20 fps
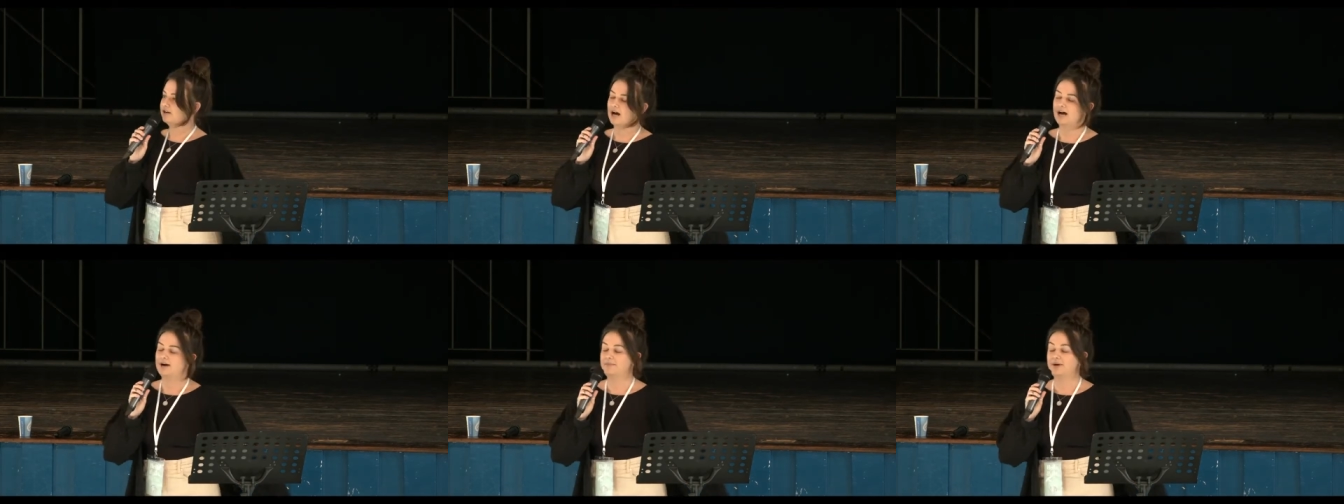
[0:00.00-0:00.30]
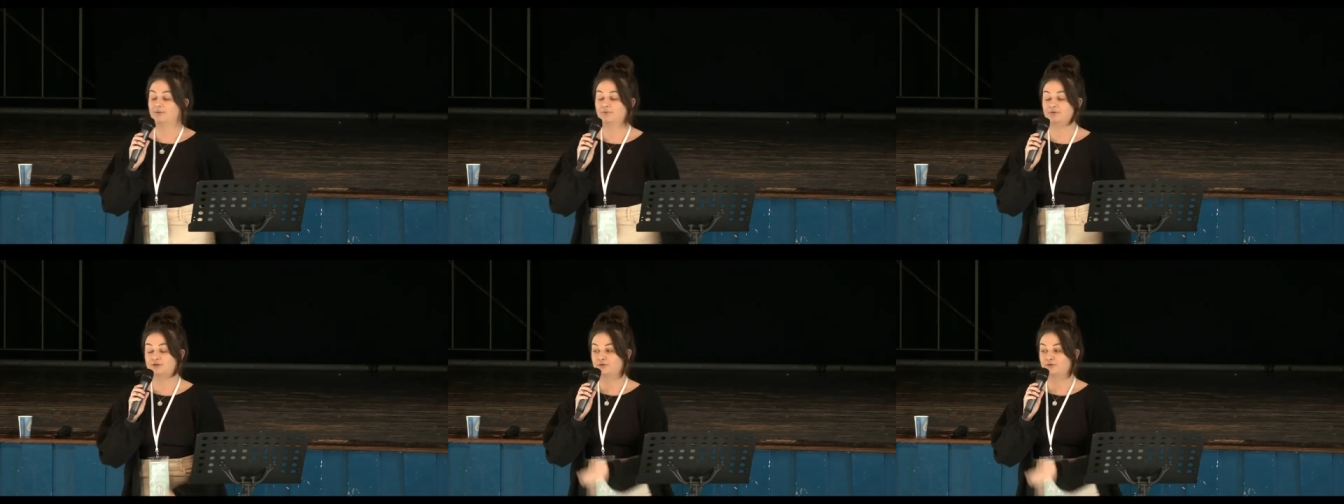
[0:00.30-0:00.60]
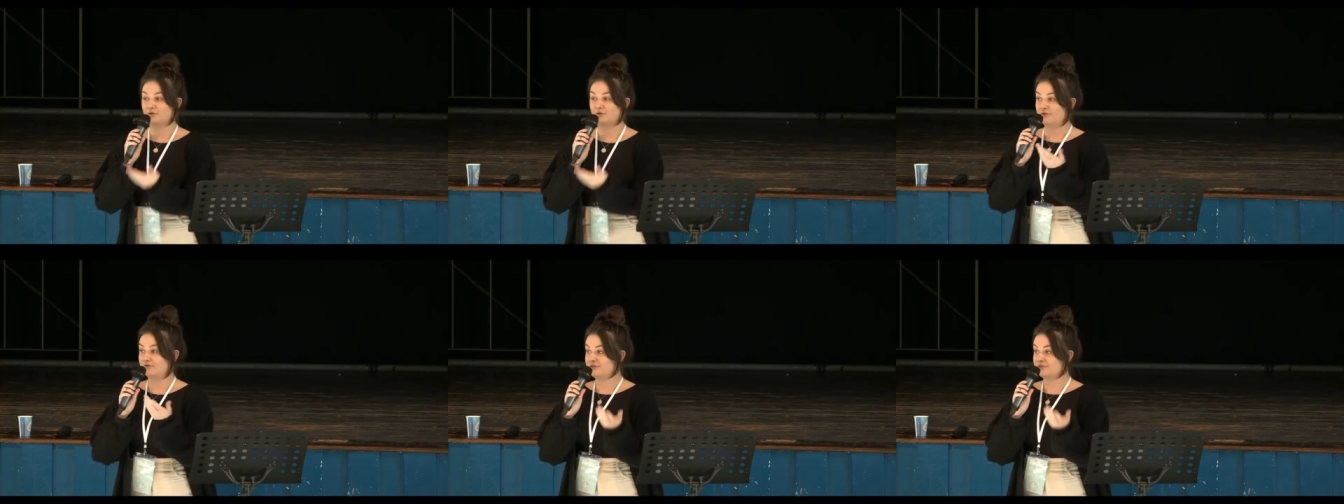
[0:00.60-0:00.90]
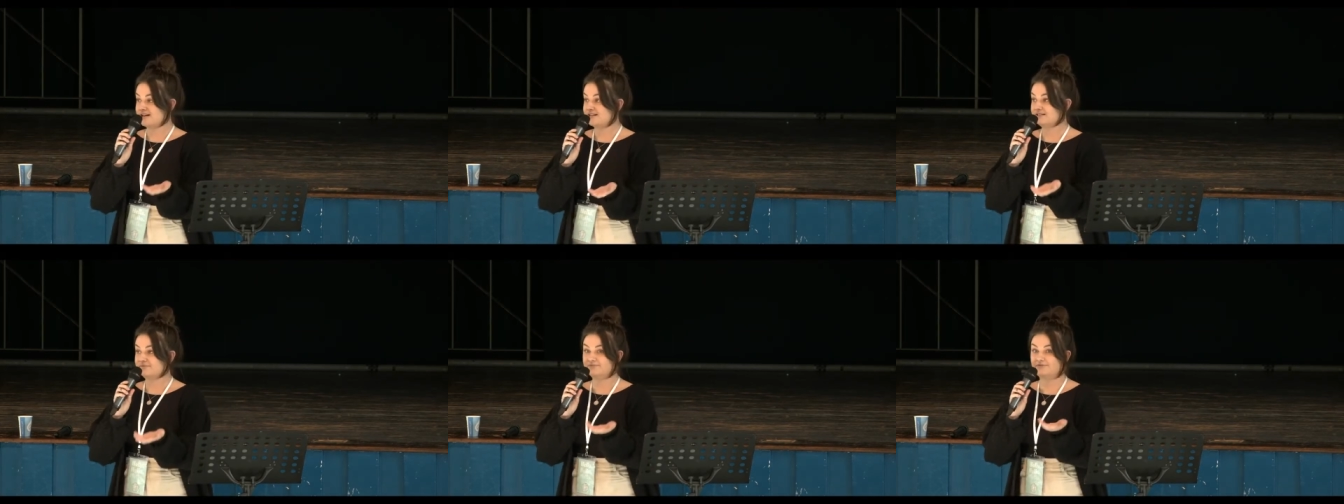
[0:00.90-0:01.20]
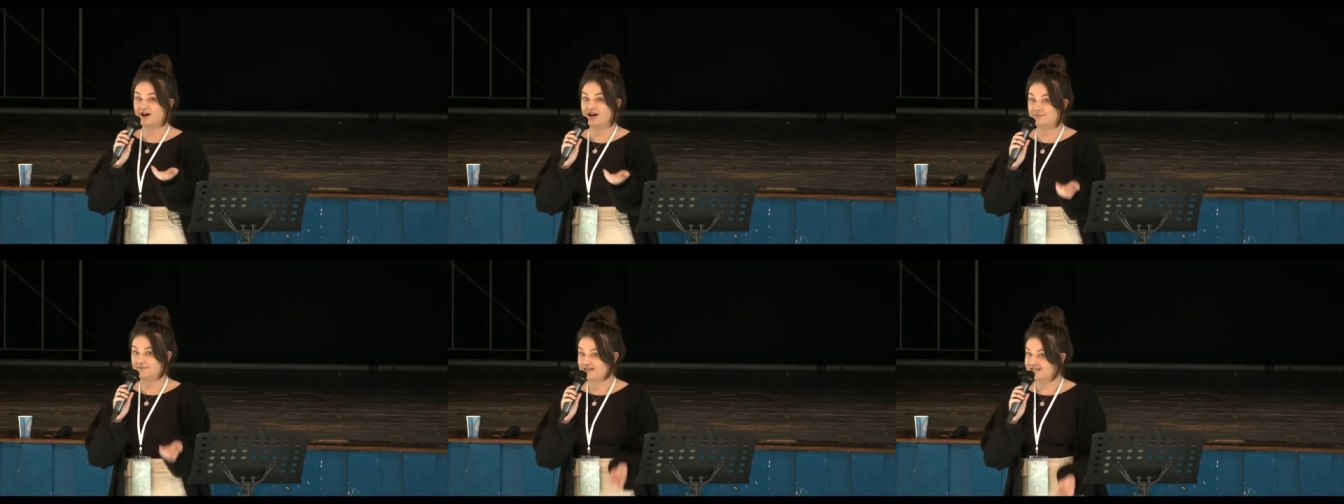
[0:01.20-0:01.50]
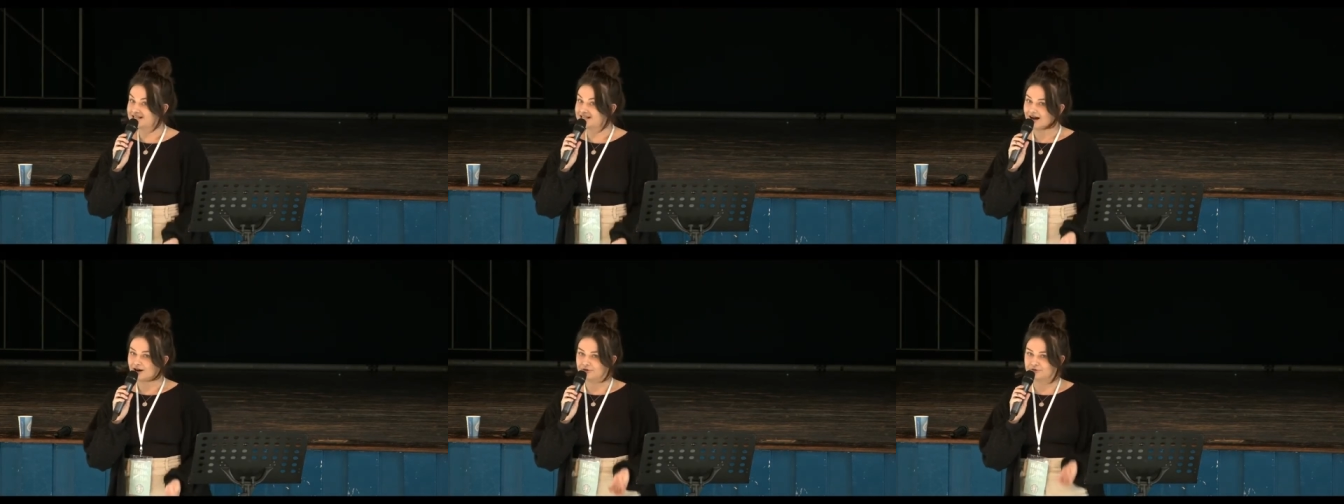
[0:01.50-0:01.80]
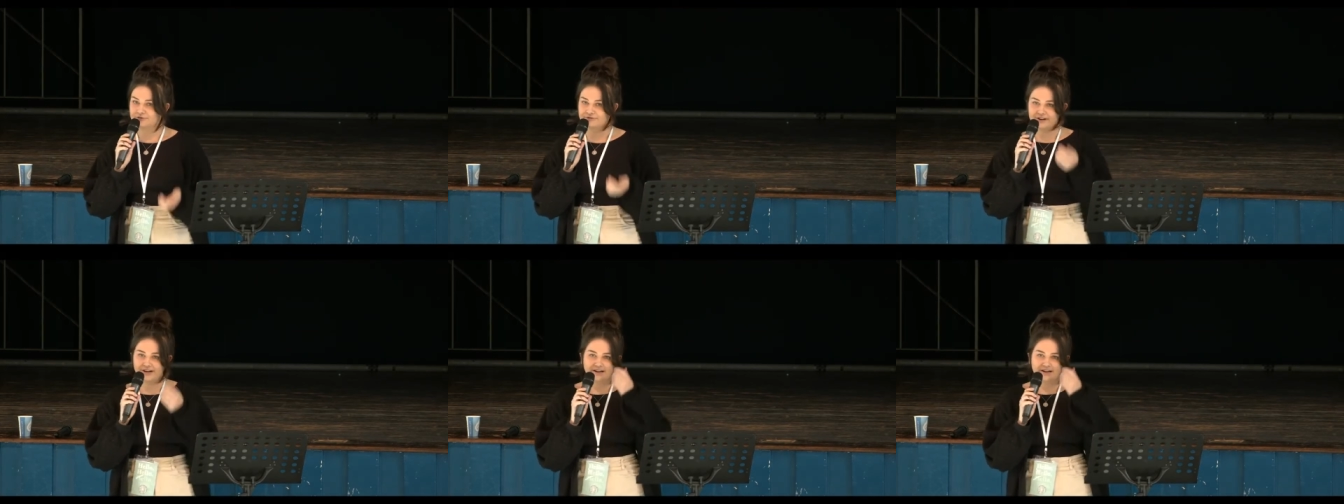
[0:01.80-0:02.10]
um, it was through a friend inviting me to
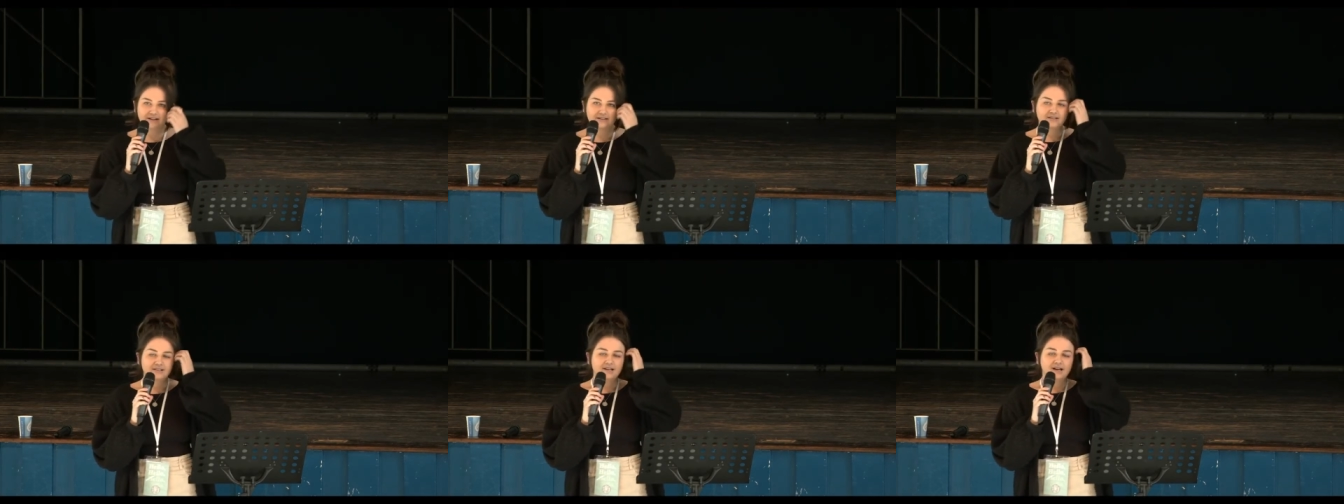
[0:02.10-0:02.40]
Alpha